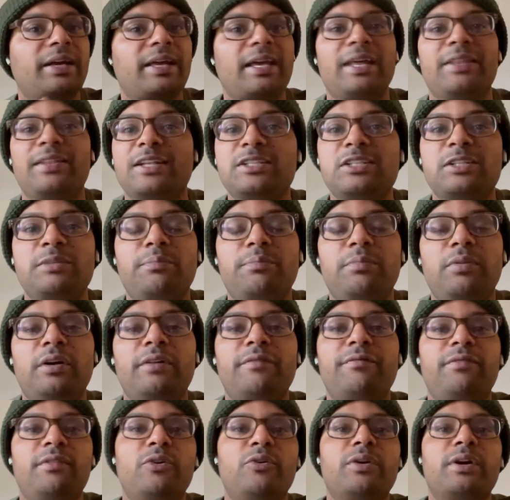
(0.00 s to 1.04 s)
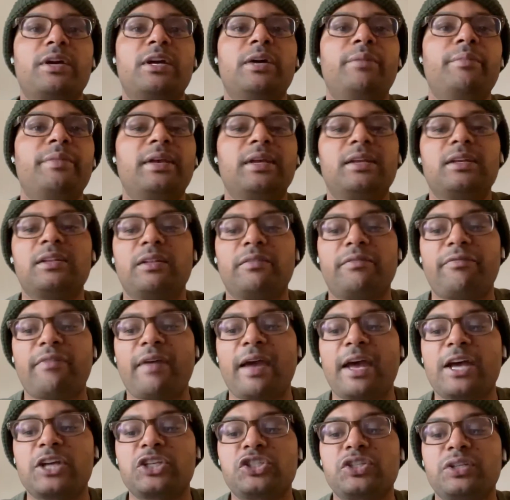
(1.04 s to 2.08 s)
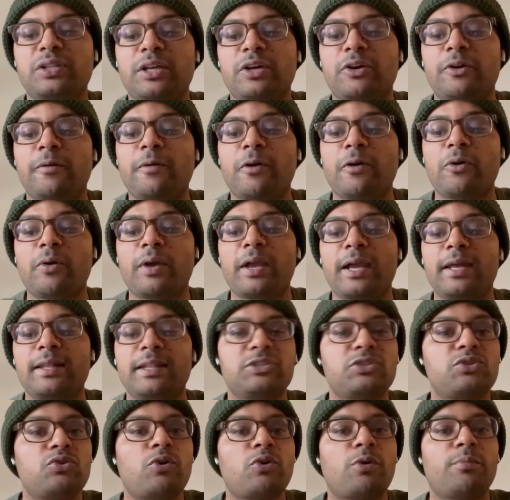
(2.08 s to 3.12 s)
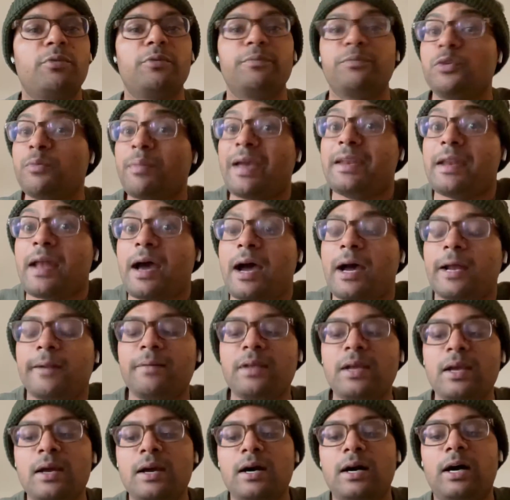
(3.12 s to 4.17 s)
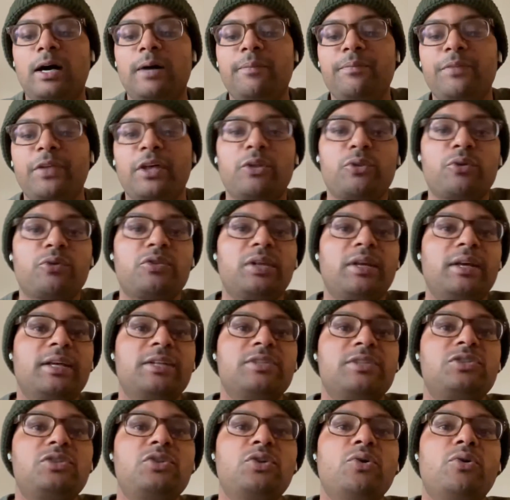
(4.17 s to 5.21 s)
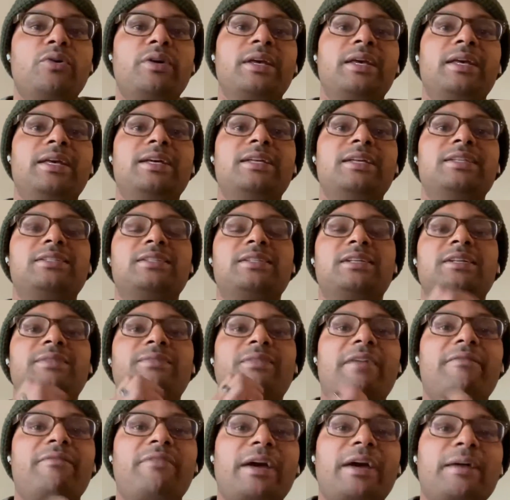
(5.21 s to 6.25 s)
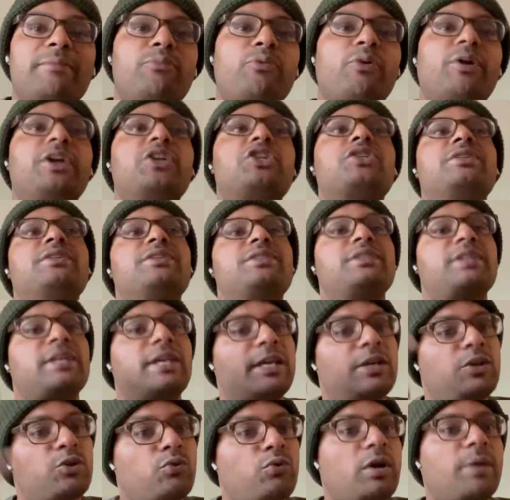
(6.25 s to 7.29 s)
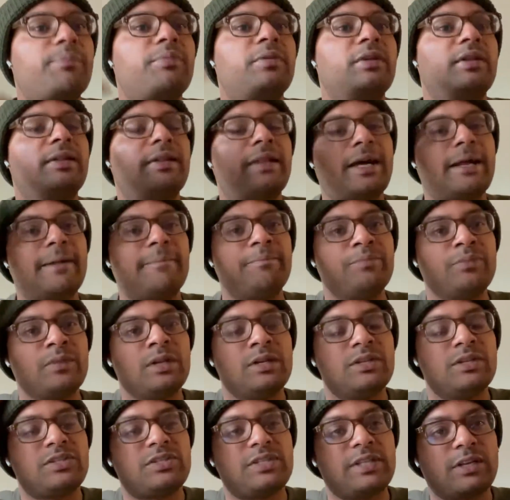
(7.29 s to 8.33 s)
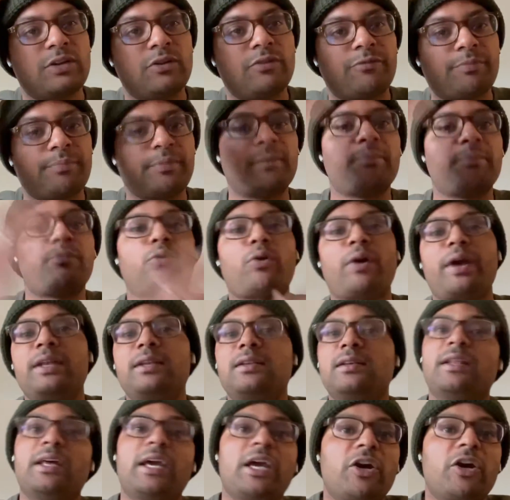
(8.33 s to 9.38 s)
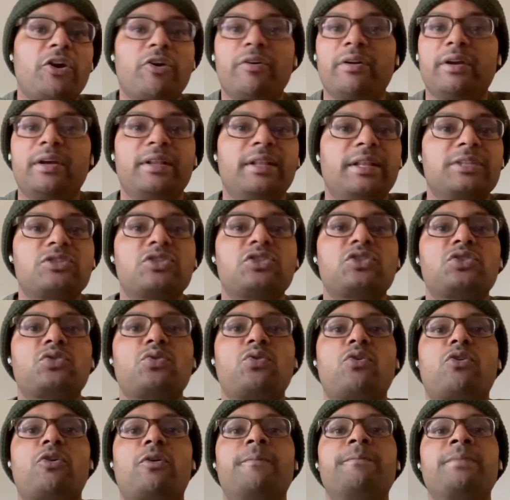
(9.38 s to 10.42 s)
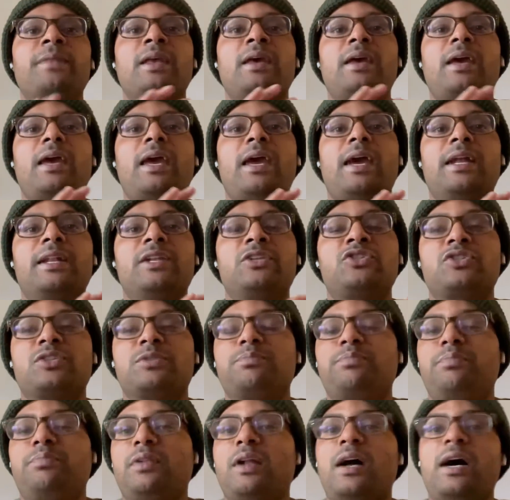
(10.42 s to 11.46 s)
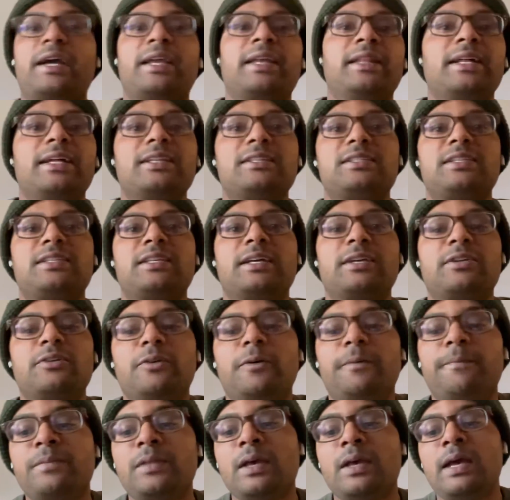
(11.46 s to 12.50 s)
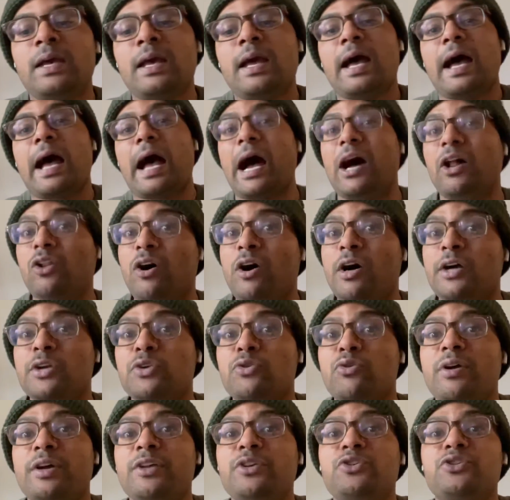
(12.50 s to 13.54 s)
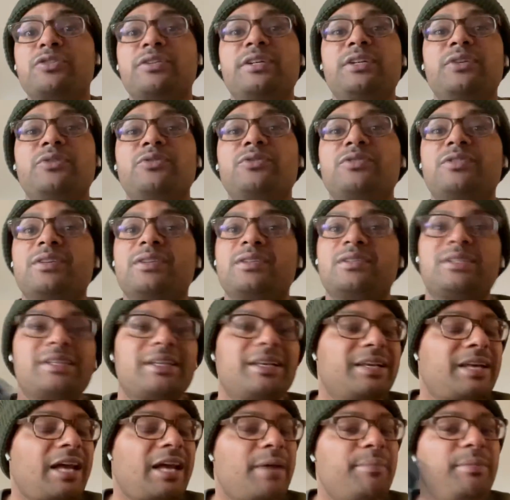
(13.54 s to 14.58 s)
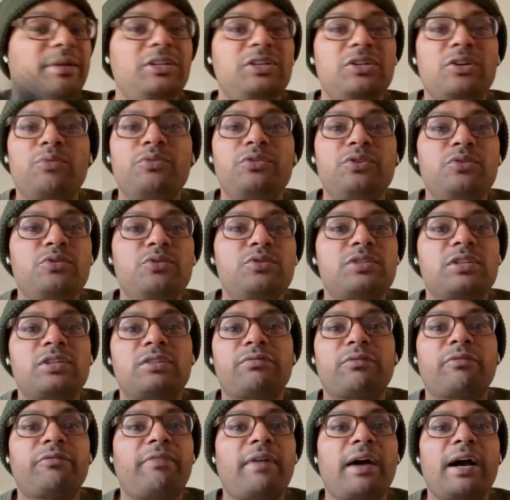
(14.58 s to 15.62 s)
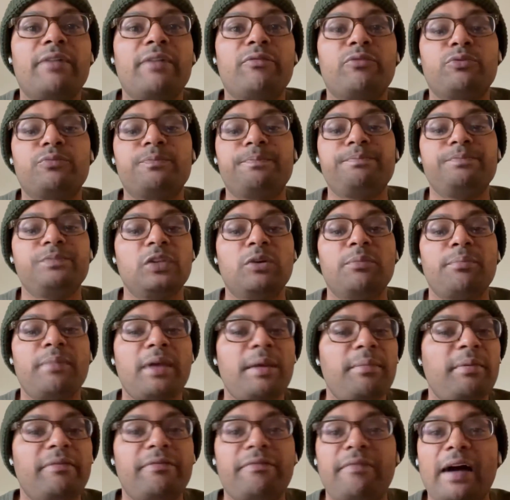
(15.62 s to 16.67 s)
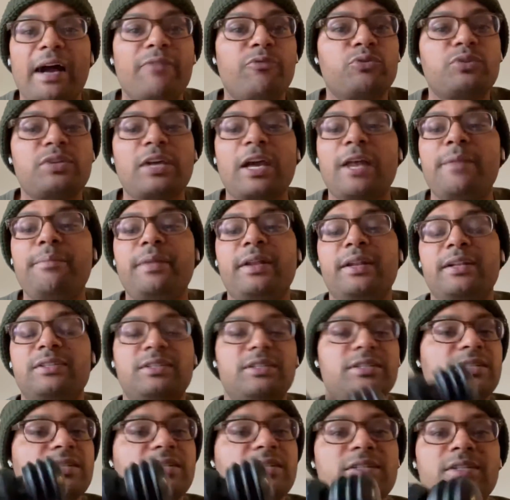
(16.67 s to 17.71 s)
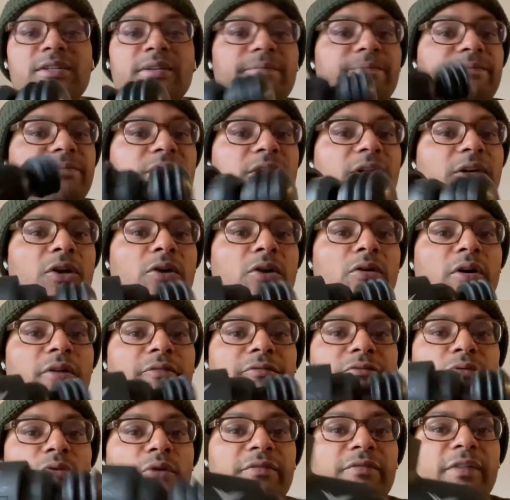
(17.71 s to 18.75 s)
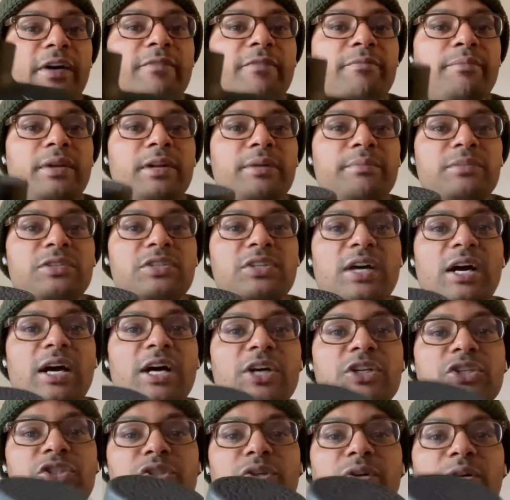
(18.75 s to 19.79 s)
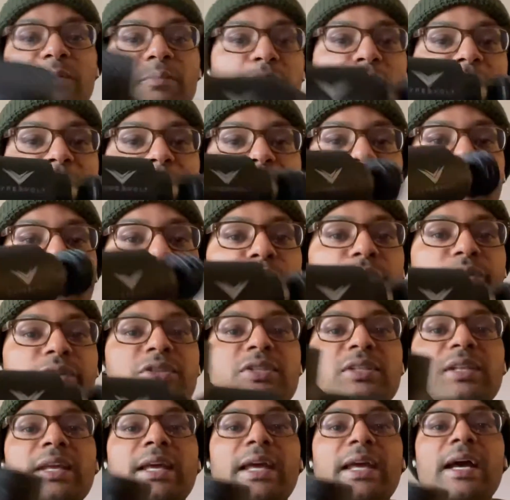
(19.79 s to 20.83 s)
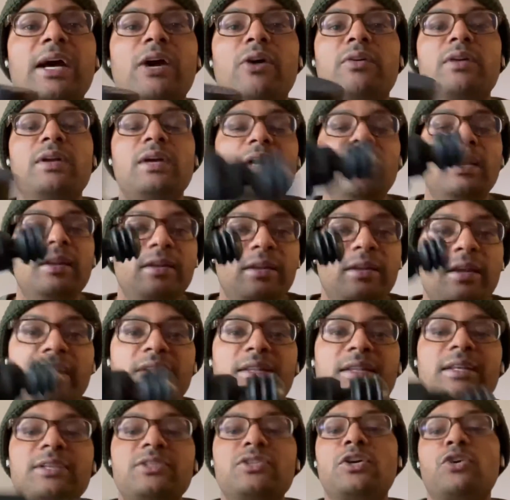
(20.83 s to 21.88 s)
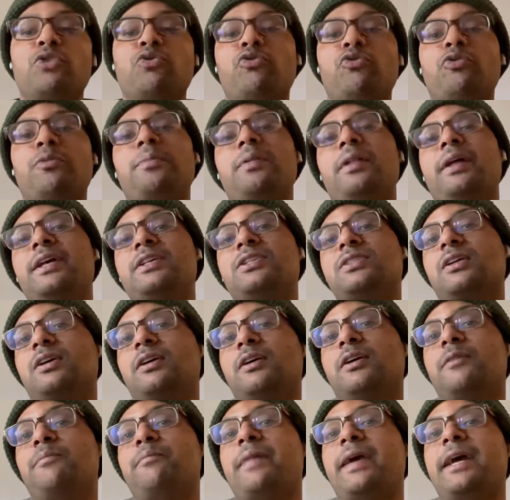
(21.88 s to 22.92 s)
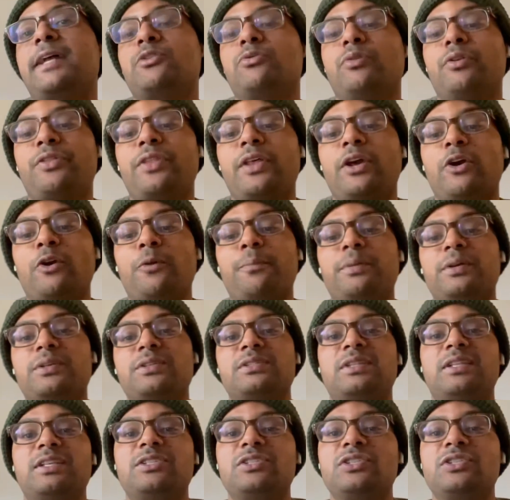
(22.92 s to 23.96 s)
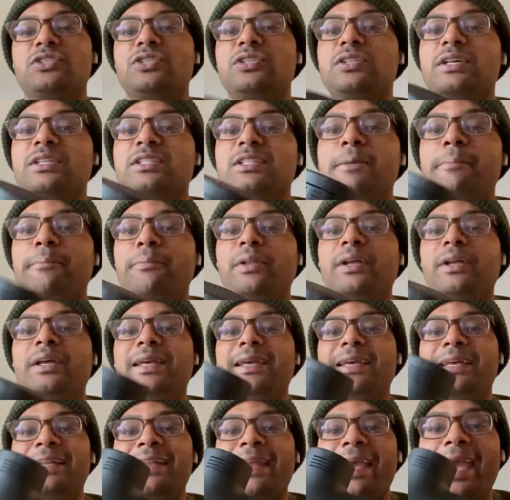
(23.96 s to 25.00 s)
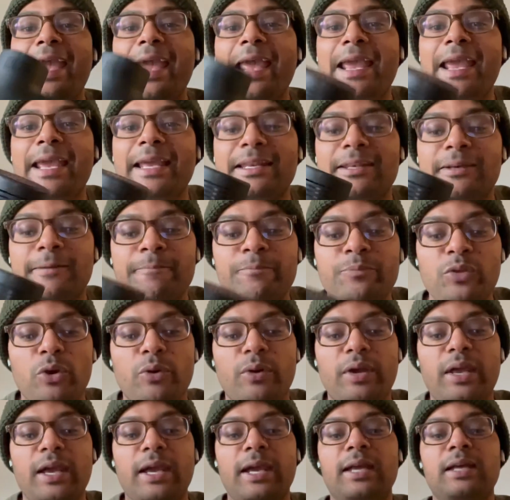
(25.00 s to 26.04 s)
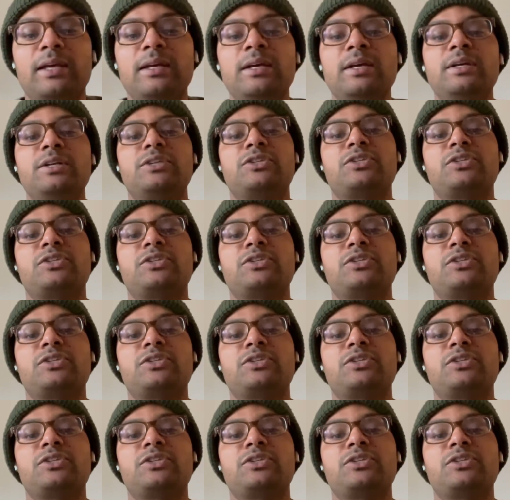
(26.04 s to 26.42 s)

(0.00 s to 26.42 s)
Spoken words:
Again, that's the blood flow coming into the fascia there, okay? That's normal. You might not. The other thing it's doing is that vibration is interrupting that signal from the brain to the area that's sore, and it's just blocking that signal. How long do I usually use this? I mean, you don't use this for maybe 5 or 10 minutes. This isn't, a 45-minute massage. You're going to probably burn this thing out. Nothing's going to replace a good manual therapist. This is simply an aid, okay?